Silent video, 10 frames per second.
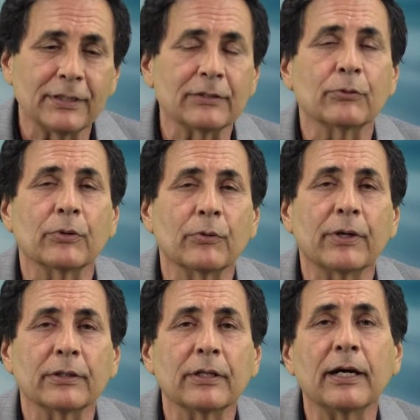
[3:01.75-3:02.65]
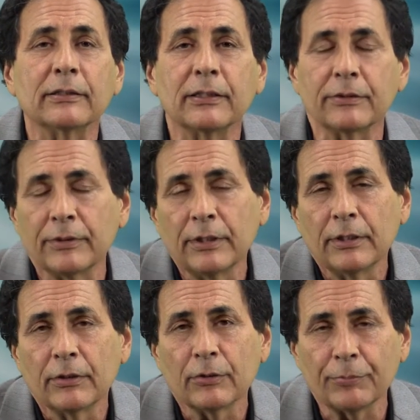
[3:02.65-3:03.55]
that to her quite a lot, that
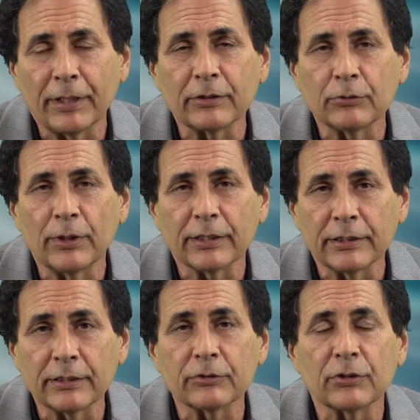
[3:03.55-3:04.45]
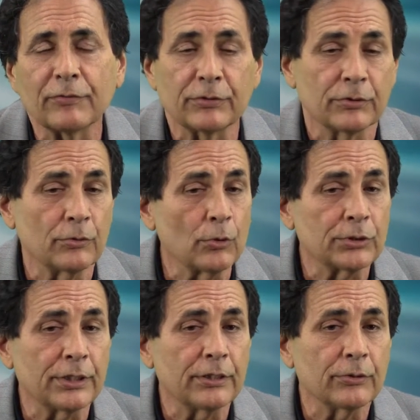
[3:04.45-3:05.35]
her body knew how to heal itself. I said, it
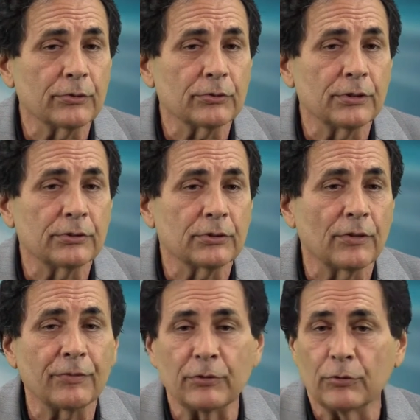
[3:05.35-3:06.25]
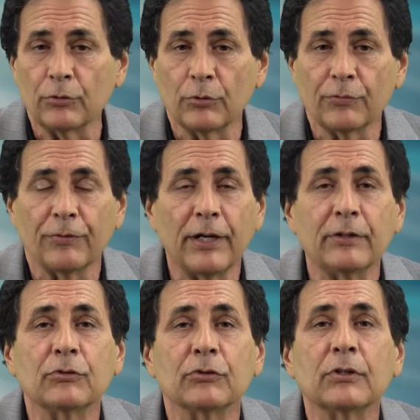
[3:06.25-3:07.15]
knows how to heal itself, and you're
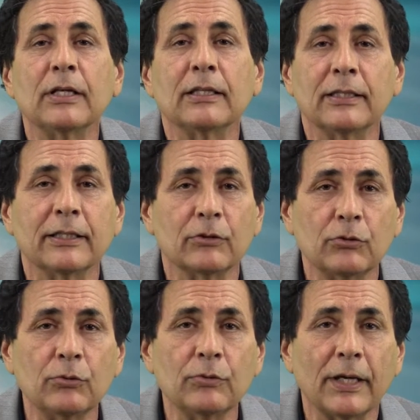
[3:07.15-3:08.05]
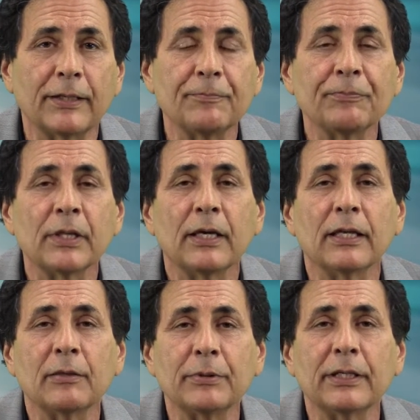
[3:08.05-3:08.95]
fine. Just let it do that.
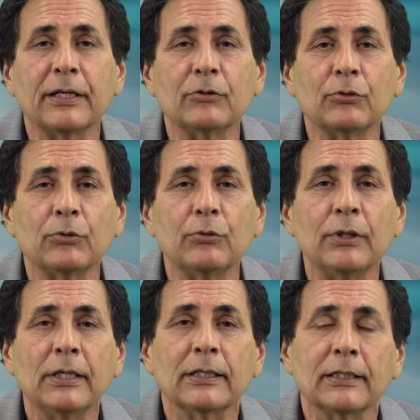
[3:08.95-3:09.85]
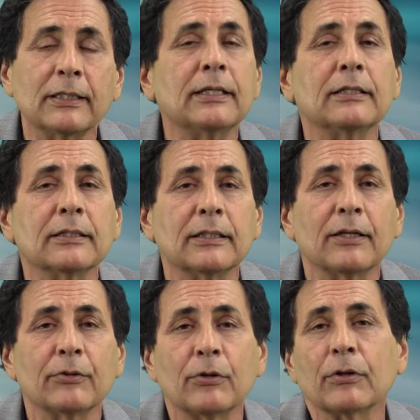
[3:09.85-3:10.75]
And I began to link
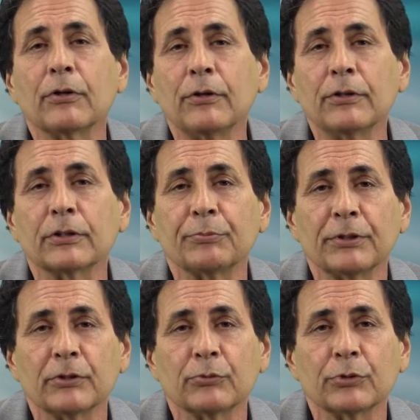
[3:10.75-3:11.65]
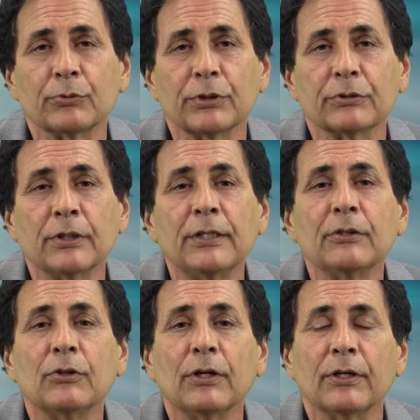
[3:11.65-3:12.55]
together her current experience, which was
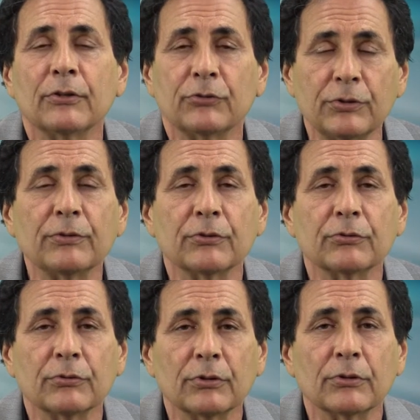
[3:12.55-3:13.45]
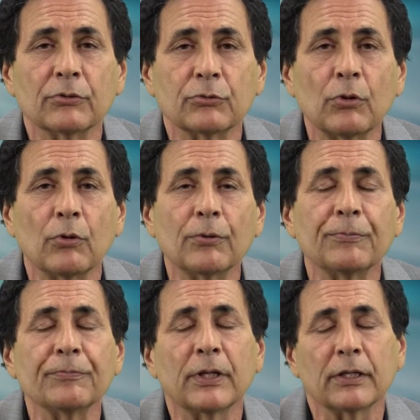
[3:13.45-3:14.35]
a serious stroke
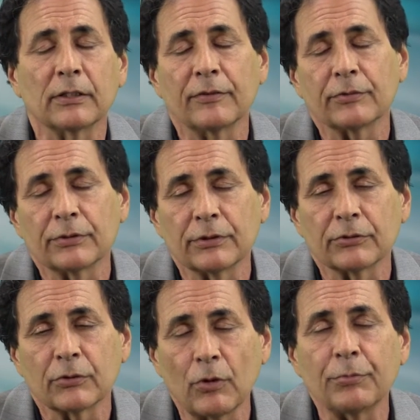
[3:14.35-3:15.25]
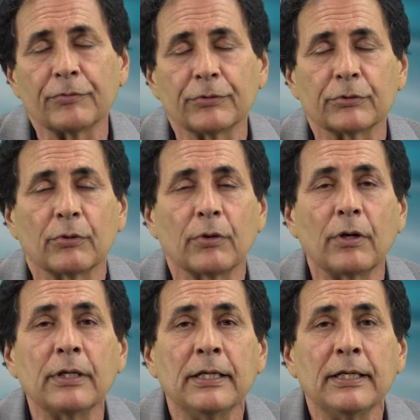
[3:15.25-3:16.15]
that had left her in this coma for so
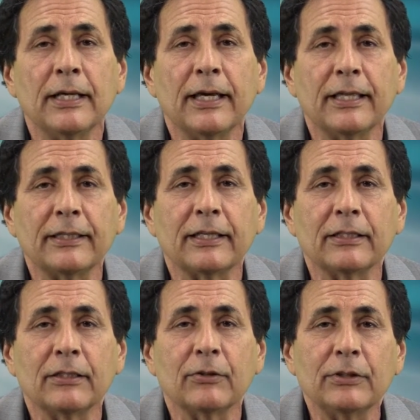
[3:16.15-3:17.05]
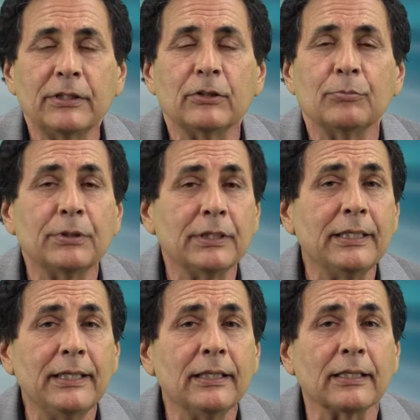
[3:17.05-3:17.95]
long, and that there needed to be a
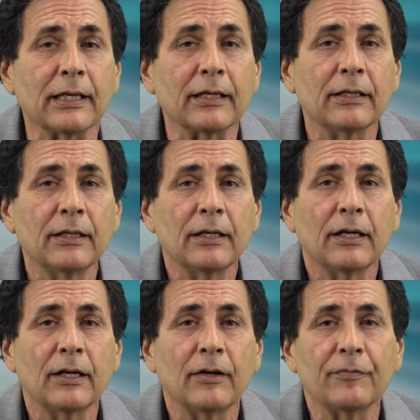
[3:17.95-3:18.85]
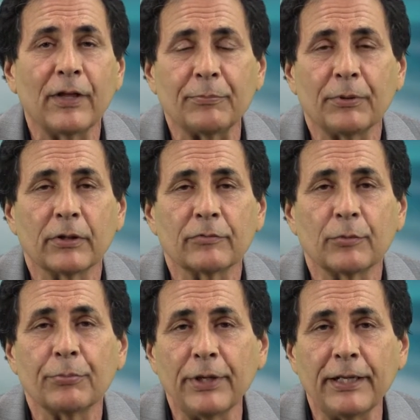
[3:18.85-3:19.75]
healing of that part of
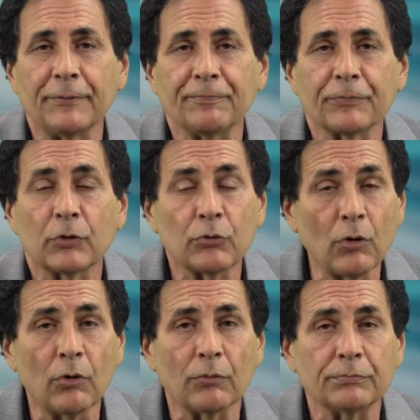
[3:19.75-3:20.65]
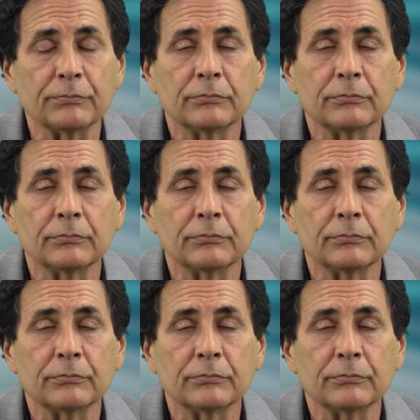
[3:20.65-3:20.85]
her brain. So